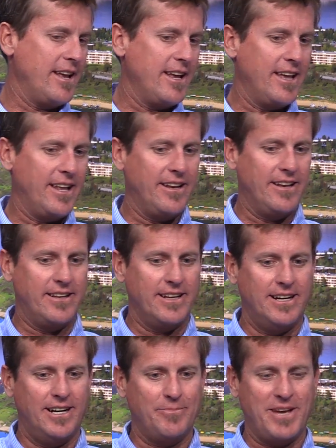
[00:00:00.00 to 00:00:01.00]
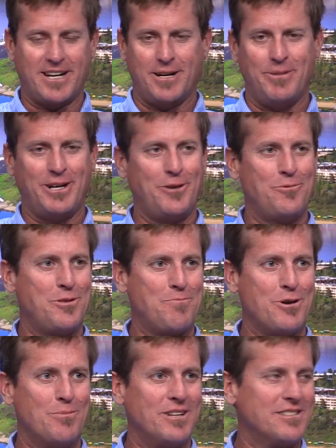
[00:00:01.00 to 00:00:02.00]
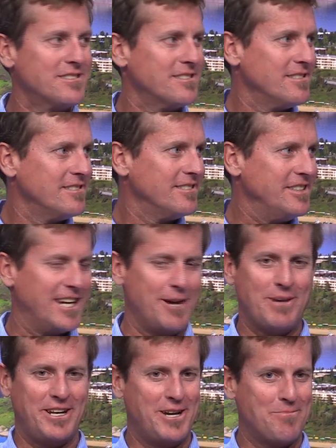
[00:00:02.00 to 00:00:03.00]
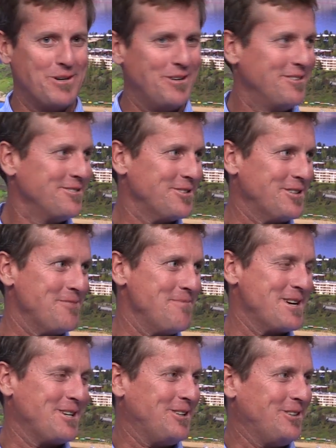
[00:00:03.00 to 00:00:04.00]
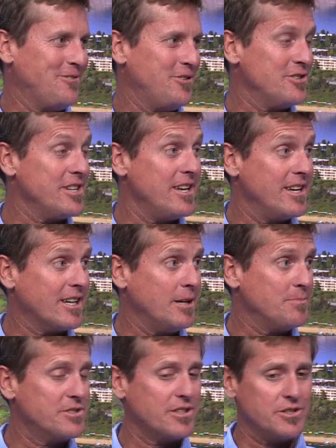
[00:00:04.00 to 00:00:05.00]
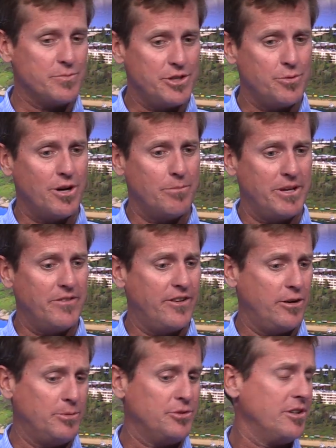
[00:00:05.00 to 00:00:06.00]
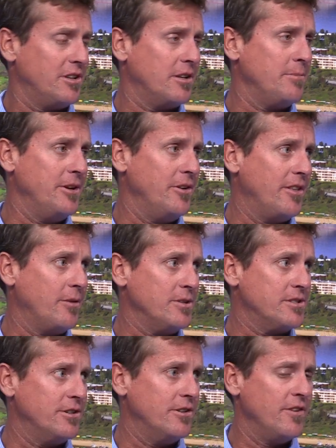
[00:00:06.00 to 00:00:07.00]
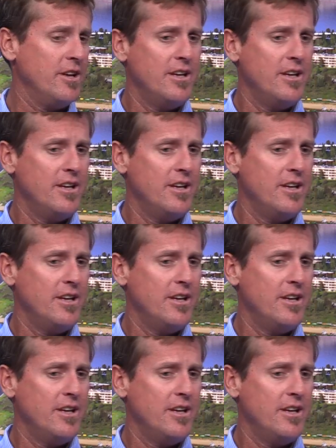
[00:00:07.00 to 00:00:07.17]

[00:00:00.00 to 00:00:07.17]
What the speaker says: And yeah, come on in with the permits. You got my number, so give me a call if there's any hiccups, because we do want to be available to the community that we serve.